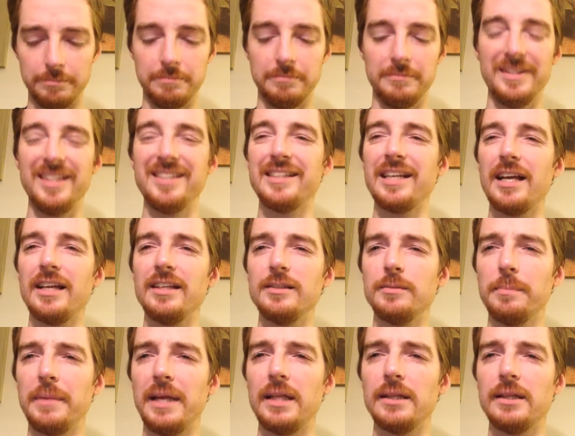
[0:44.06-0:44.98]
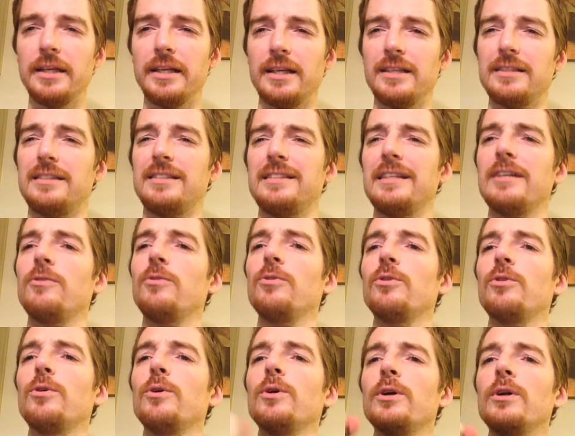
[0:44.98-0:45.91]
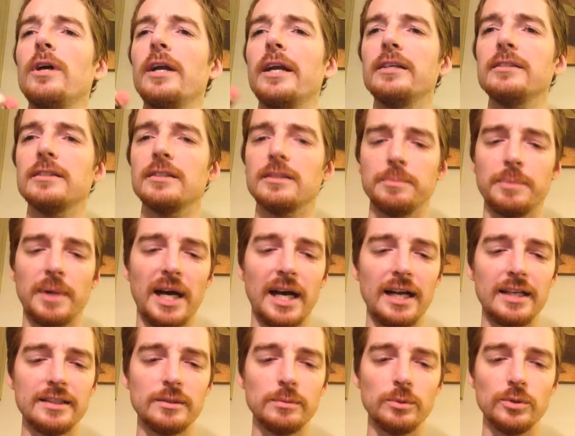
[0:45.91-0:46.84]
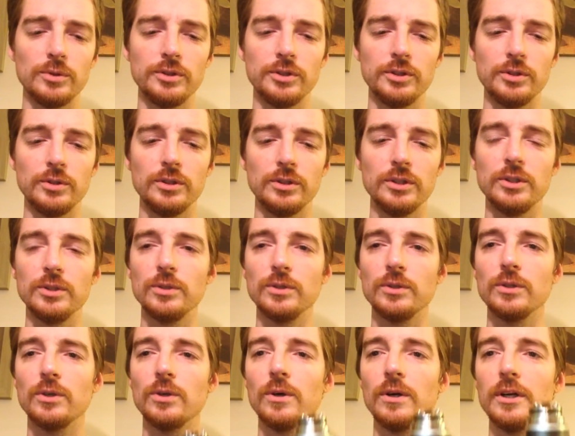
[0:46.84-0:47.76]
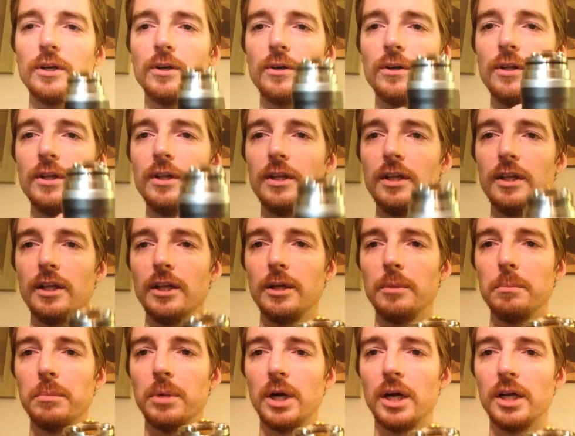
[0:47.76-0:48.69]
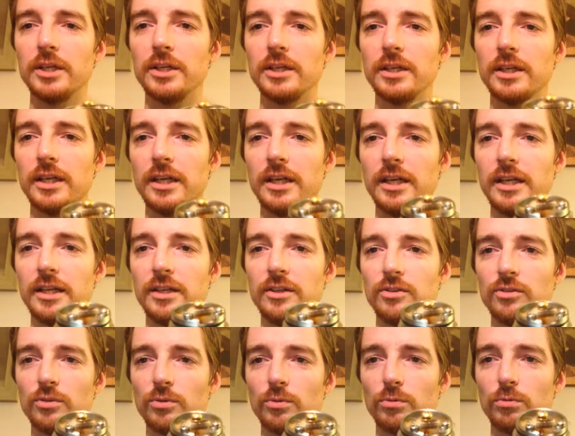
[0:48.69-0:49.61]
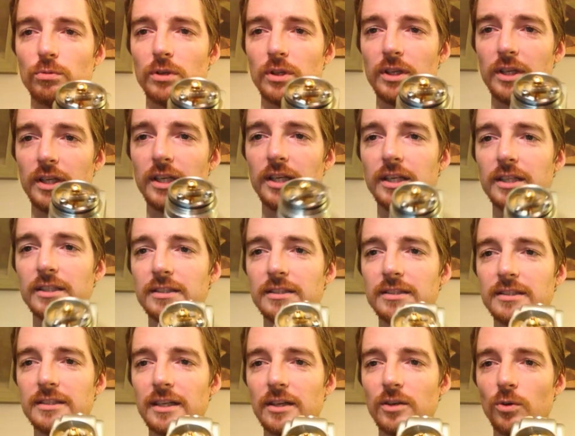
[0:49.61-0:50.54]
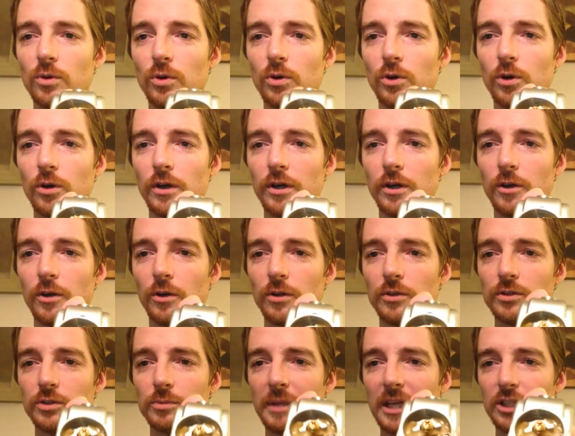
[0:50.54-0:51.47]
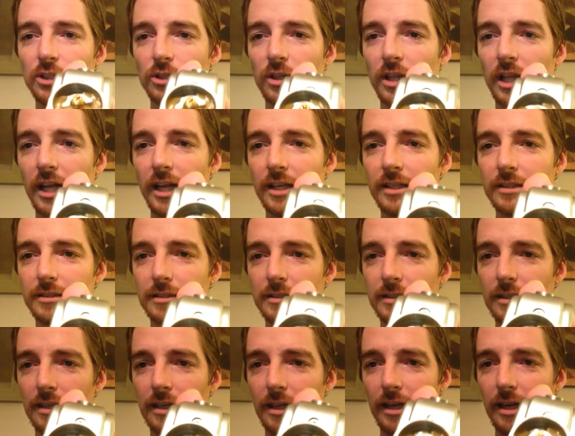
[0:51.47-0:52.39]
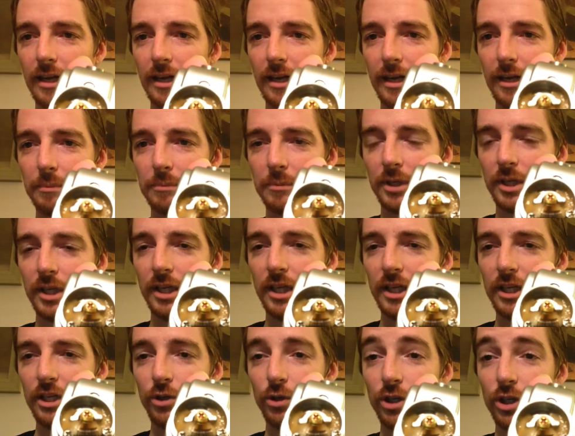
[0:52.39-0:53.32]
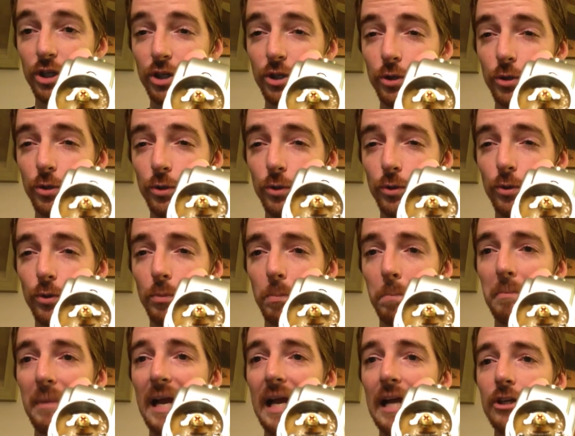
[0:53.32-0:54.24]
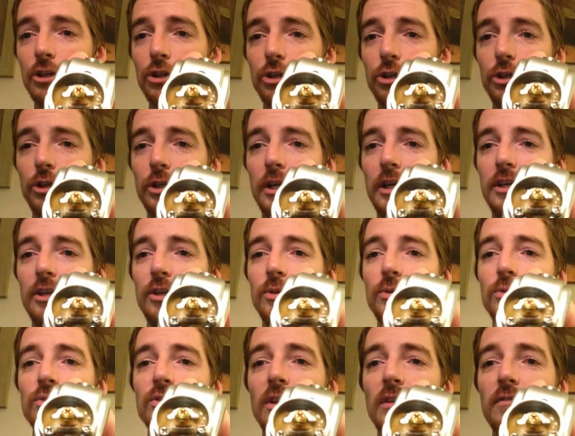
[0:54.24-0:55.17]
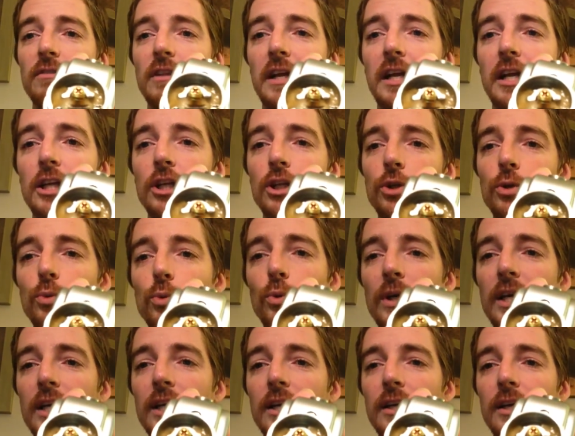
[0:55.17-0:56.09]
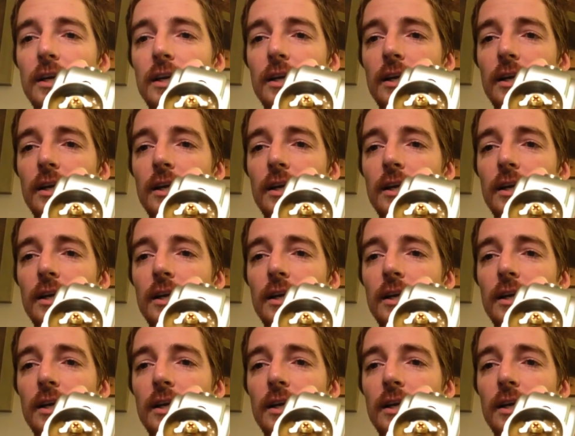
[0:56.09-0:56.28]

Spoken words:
This guy's mainly a single coil. I guess it's possible to do a dual coil, but it is really single coil specialized. You can do mesh and do stuff like a U-wick.